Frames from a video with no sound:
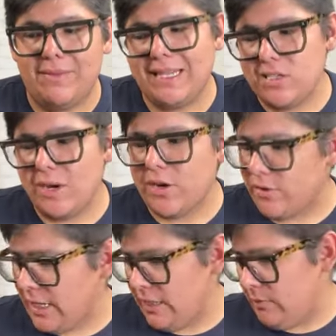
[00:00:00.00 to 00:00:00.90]
Yeah, and that's
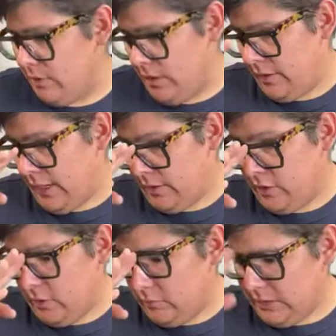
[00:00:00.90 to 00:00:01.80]
why I create in the middle of
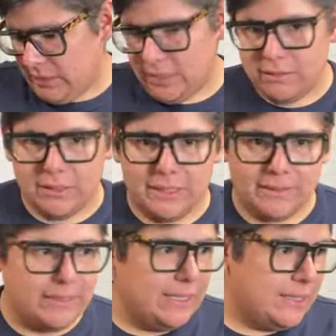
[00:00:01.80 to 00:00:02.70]
the
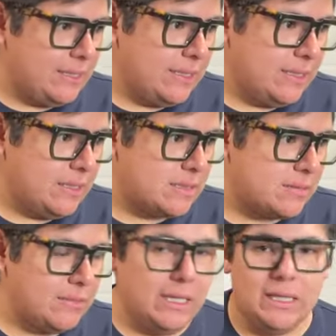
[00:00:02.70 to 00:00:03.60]
night, it
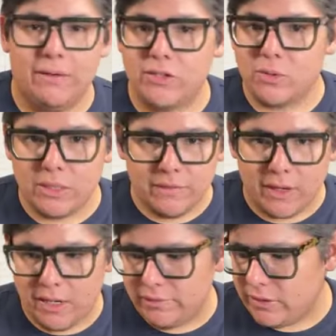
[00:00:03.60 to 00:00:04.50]
is
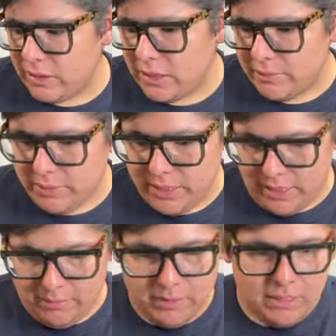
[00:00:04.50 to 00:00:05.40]
11:25
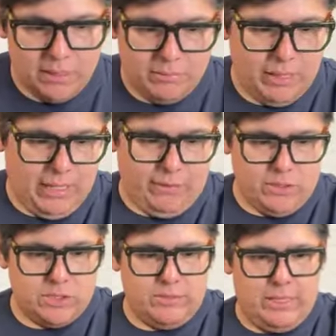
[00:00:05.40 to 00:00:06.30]
p.m., but
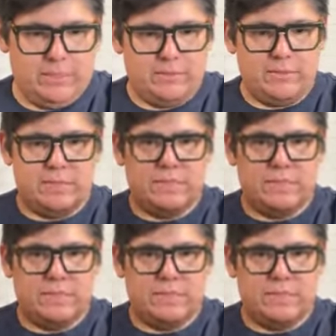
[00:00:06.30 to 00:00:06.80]
I've also made